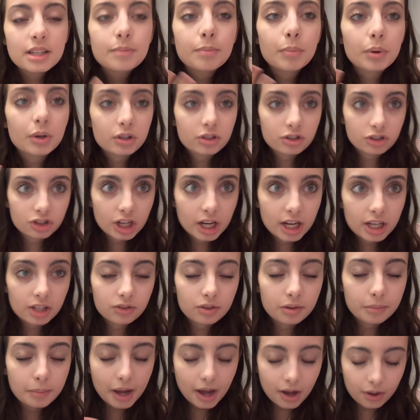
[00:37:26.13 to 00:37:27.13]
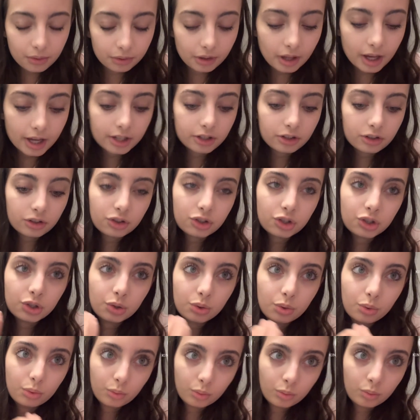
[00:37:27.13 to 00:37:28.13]
books change from outline
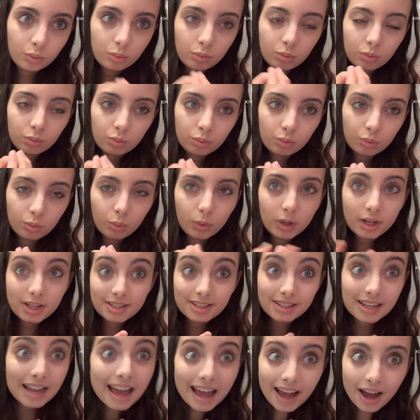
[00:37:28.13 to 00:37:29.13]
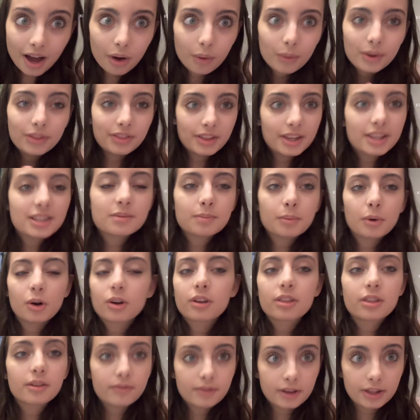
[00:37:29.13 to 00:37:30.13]
to what is now in this
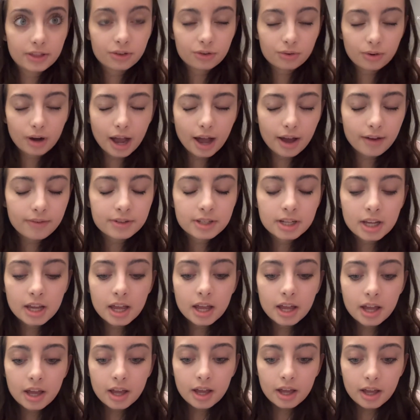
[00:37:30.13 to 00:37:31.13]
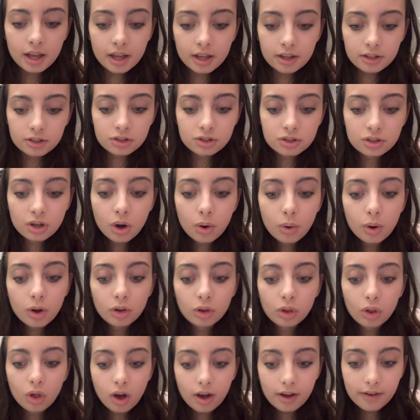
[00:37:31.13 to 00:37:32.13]
book, the 5th draft. So a
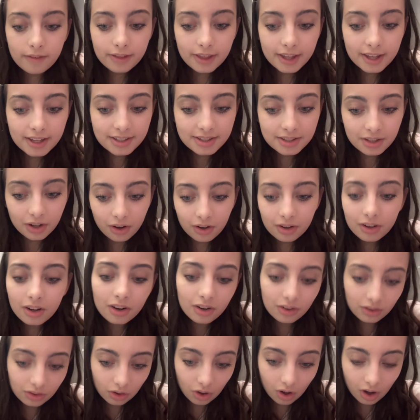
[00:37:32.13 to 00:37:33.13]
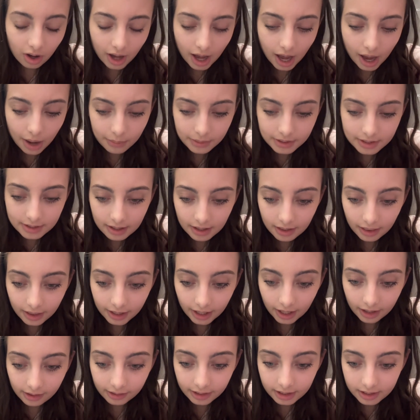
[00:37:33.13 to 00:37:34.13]
lot of these songs, not a lot, I would say
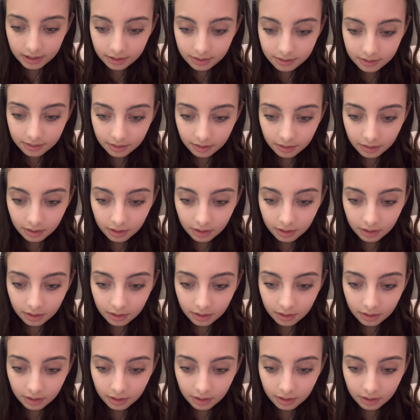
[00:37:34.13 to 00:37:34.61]
like at least